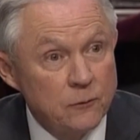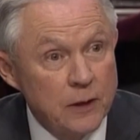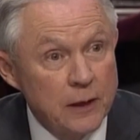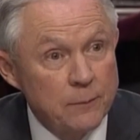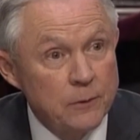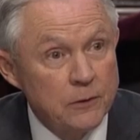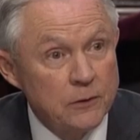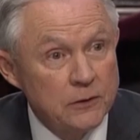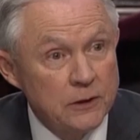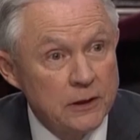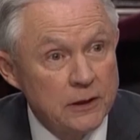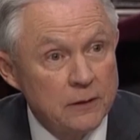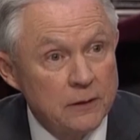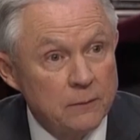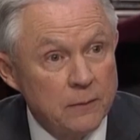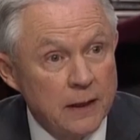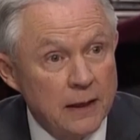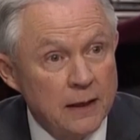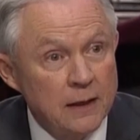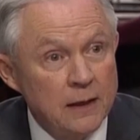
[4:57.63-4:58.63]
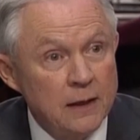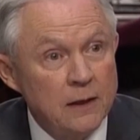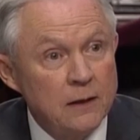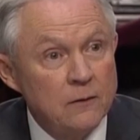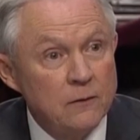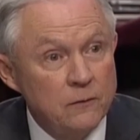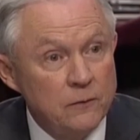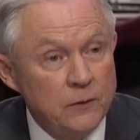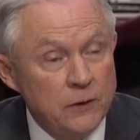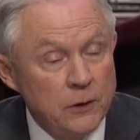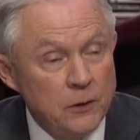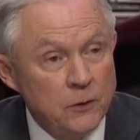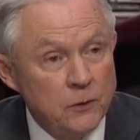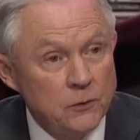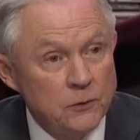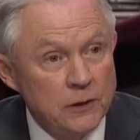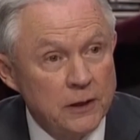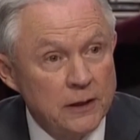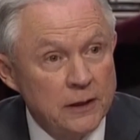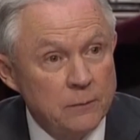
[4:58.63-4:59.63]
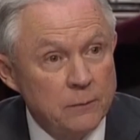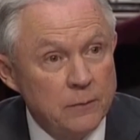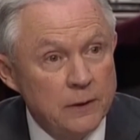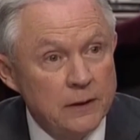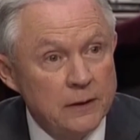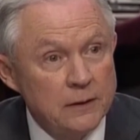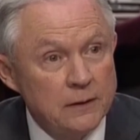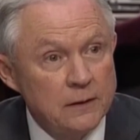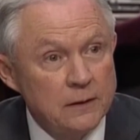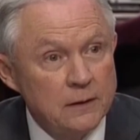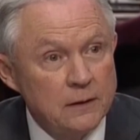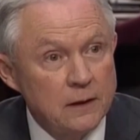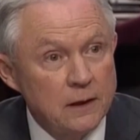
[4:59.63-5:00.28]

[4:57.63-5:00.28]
represented my views that had been